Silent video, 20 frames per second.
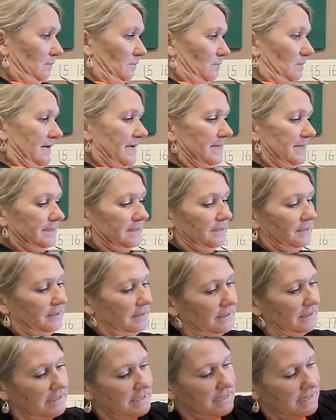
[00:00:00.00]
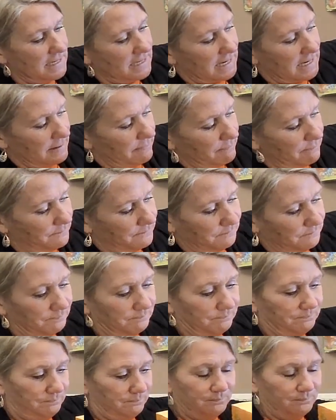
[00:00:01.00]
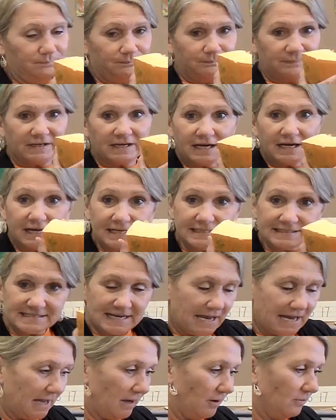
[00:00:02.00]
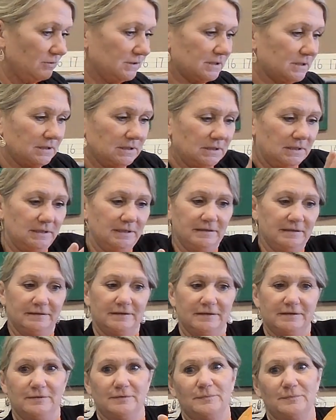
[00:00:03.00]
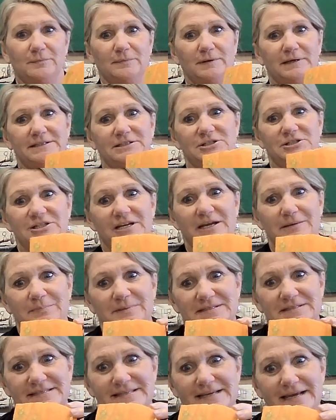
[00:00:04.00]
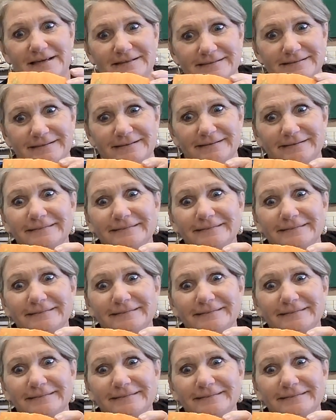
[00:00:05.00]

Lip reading: went and I cut out, what shape is that?